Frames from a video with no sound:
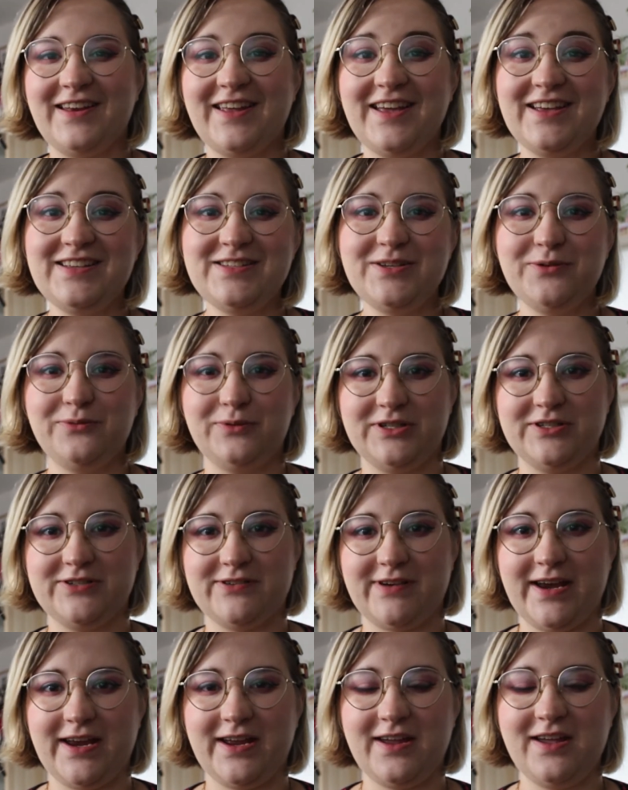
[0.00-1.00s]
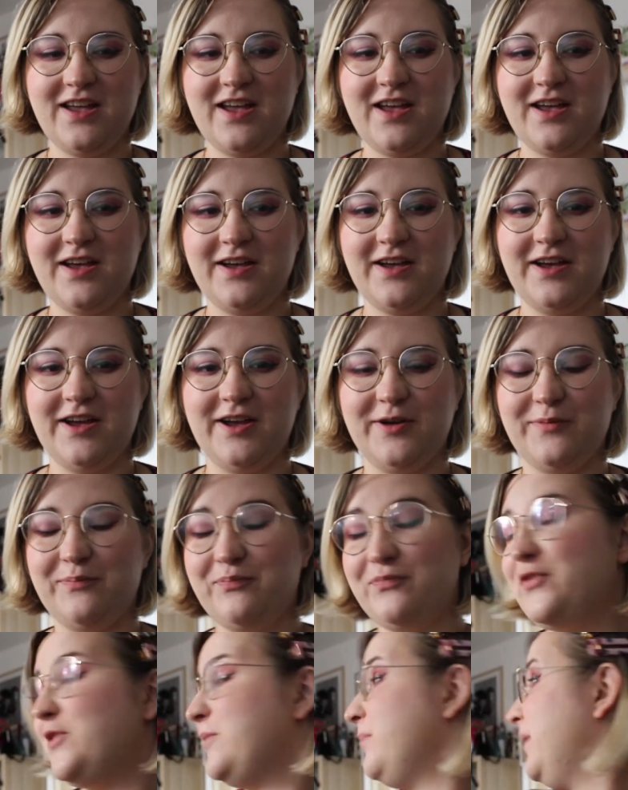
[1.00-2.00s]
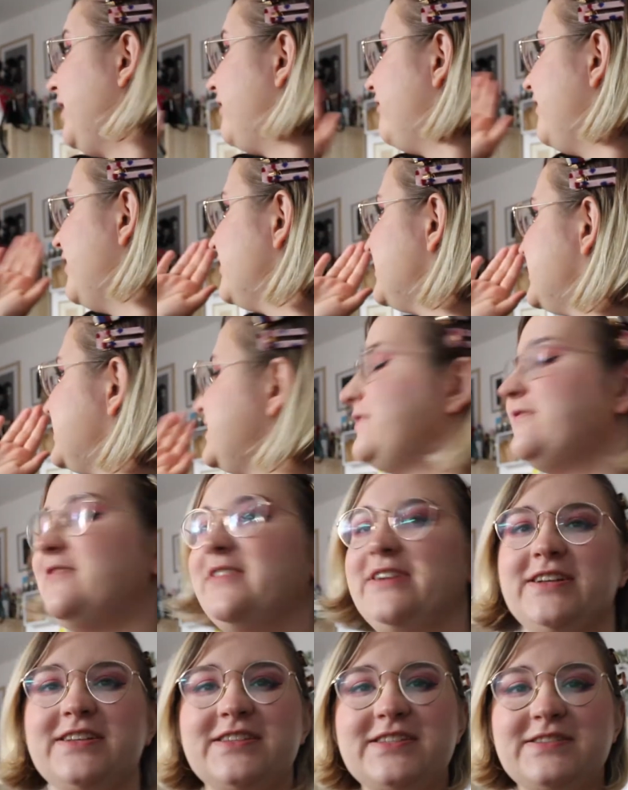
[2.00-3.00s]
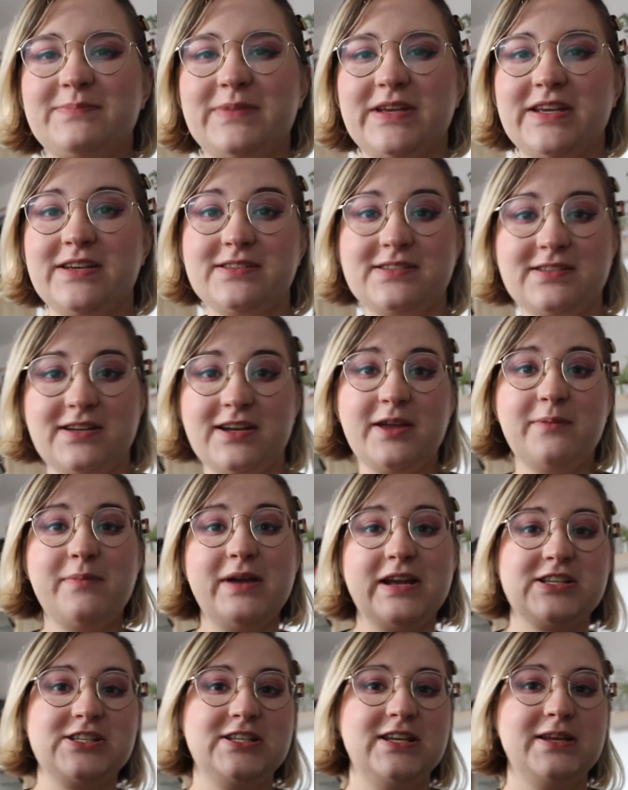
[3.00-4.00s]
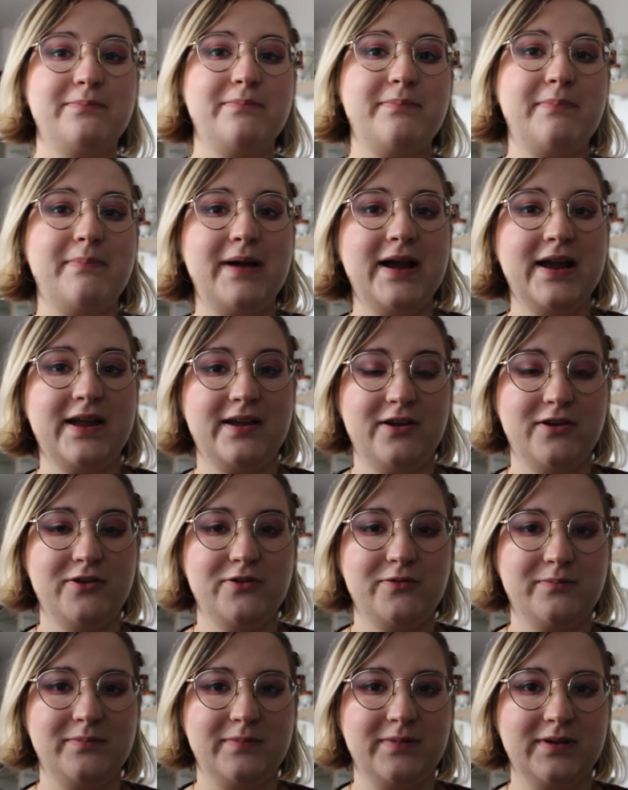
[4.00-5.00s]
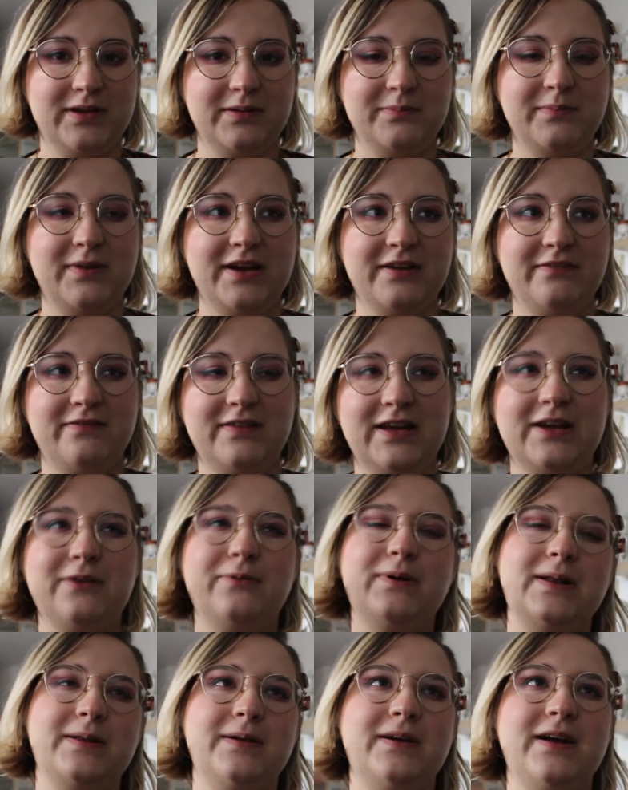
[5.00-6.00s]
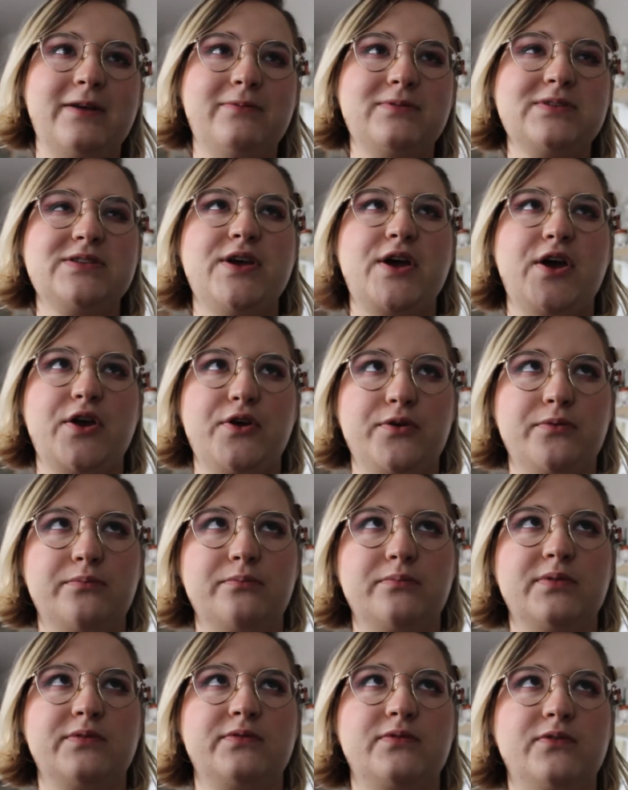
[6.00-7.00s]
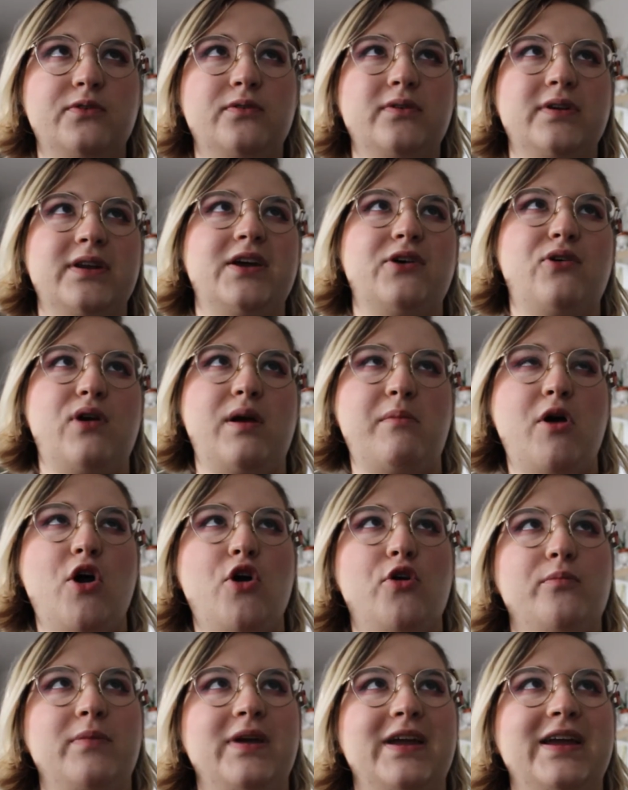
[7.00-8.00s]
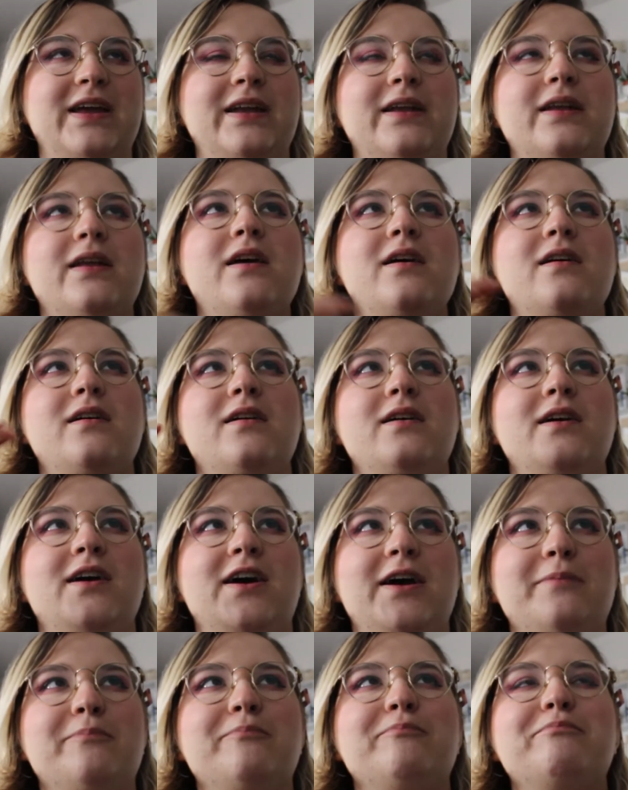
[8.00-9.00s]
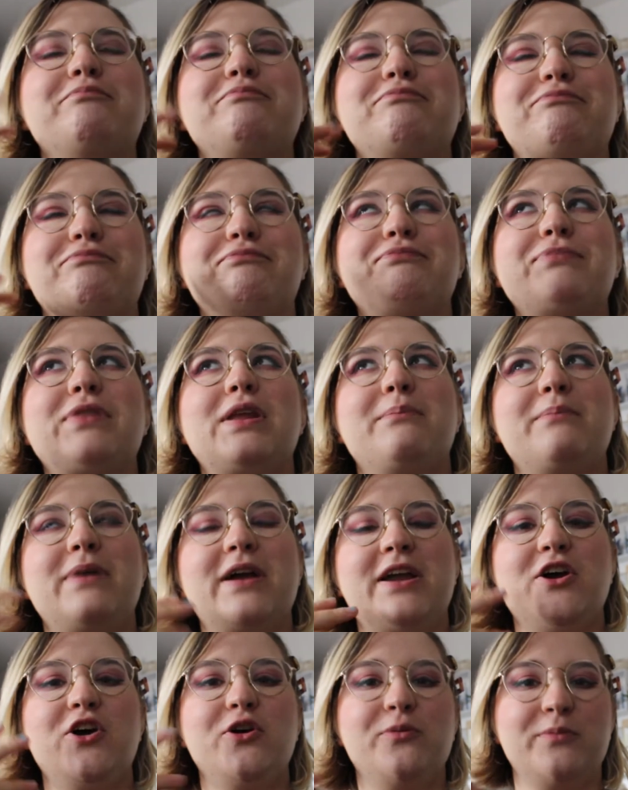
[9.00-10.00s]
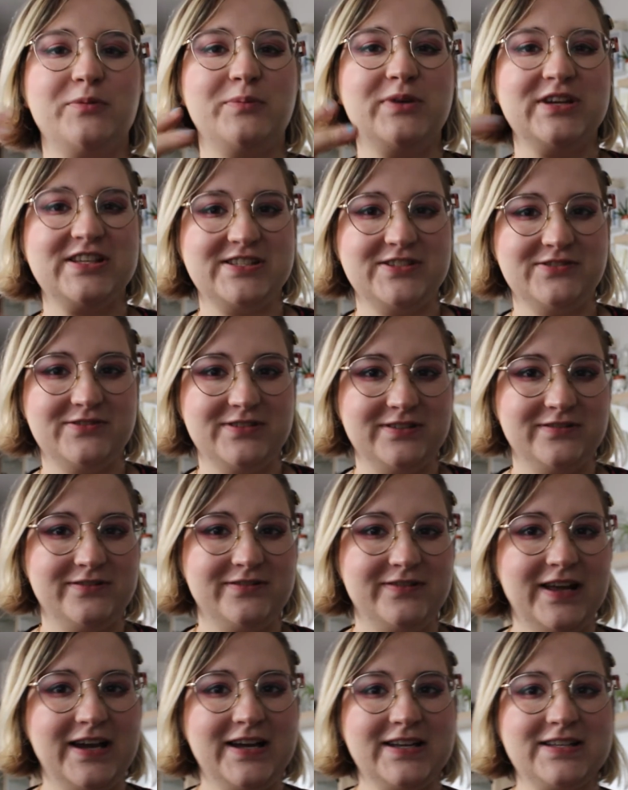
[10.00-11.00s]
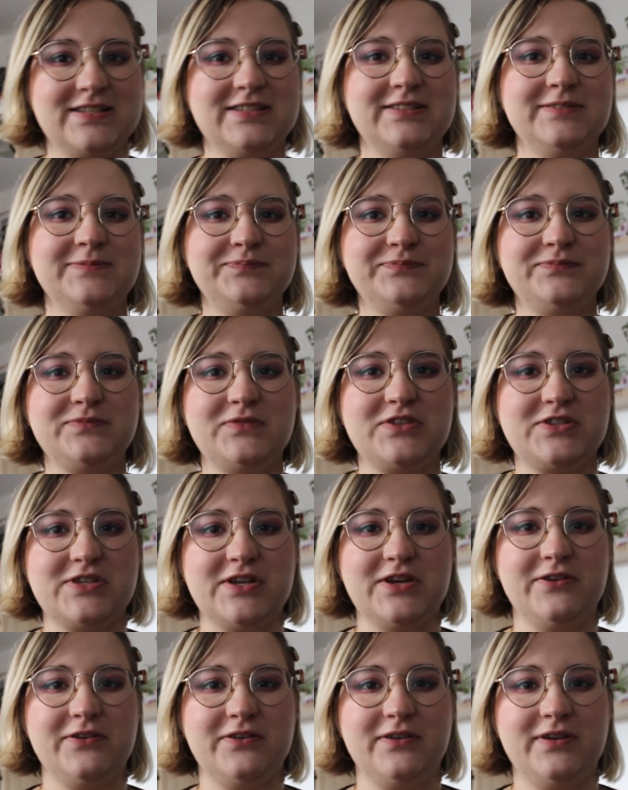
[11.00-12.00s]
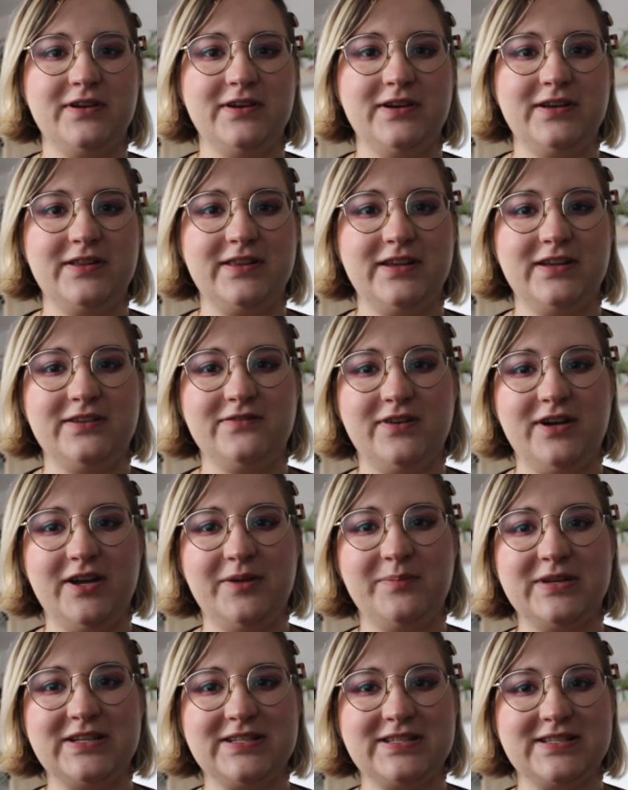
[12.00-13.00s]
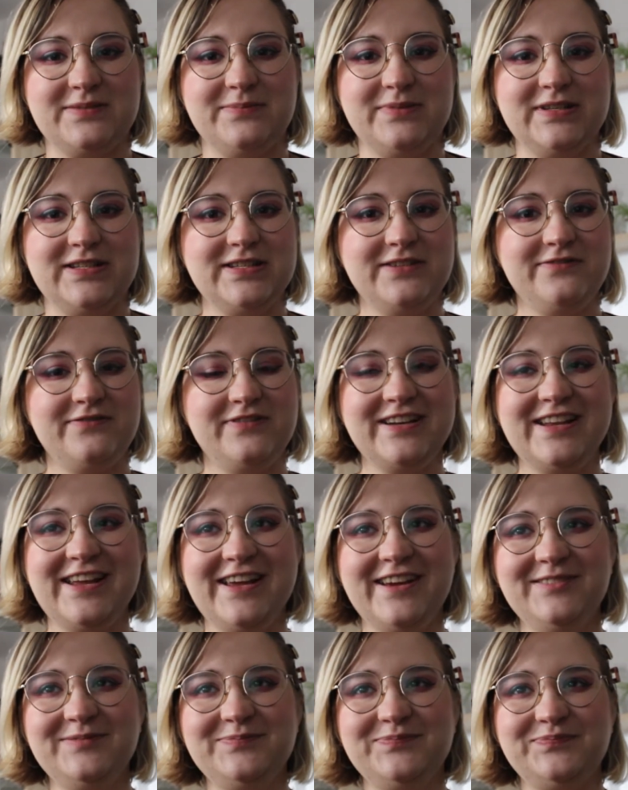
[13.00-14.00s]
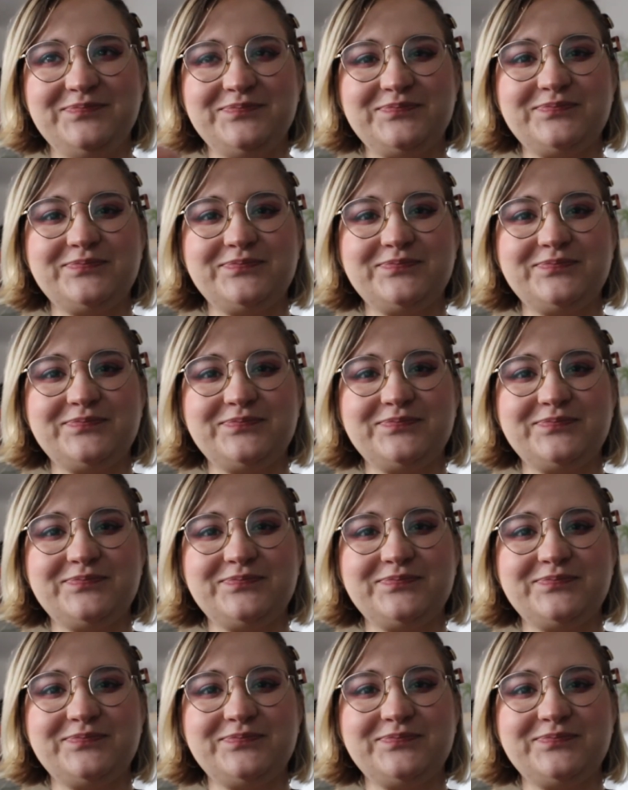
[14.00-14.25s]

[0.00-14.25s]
In case you're wondering, Um, the background is different because I am actually back home in my flat. Well, I was home before and now I'm home again. I'm back home in my student flat, so uh, the environment is a bit different here.